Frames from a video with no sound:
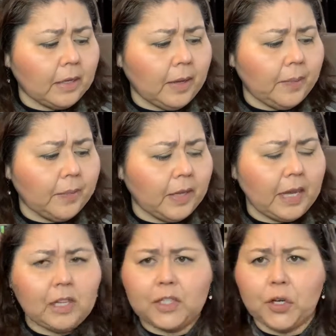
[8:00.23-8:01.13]
um, I think
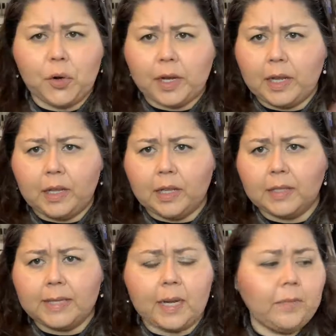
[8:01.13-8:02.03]
I showed it in the
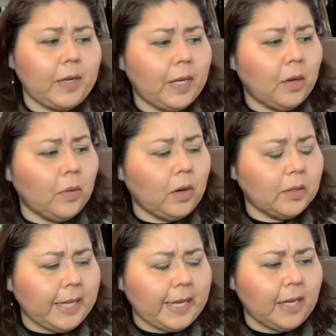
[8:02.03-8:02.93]
setup video. I'll
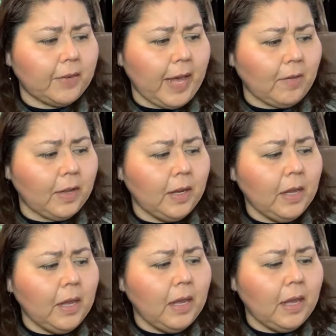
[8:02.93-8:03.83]
link it if I have it.
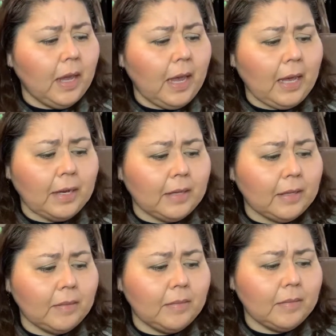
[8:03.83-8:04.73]
And
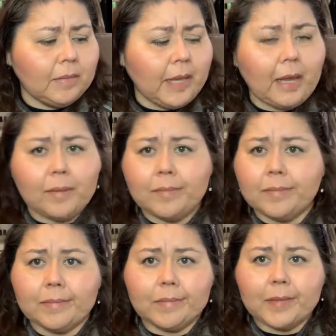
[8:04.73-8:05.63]
yeah,
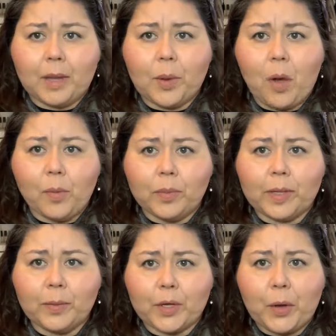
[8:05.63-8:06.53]
I probably
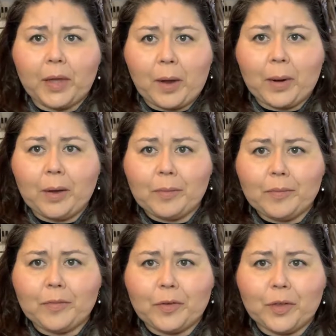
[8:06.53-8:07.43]
will go that route
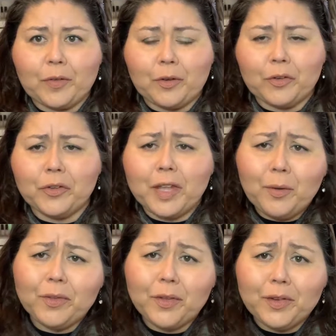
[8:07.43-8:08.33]
for the future. So that
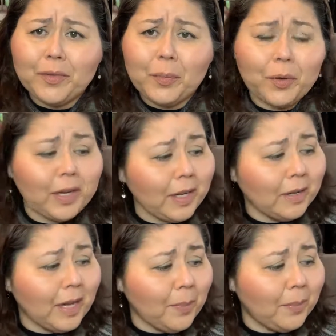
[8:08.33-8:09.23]
was a little disappointing,
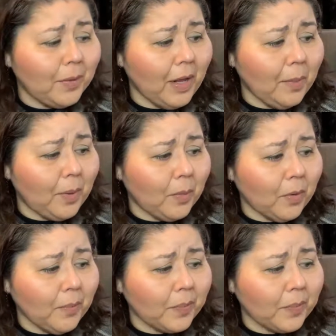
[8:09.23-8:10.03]
kind of, kind of bummer.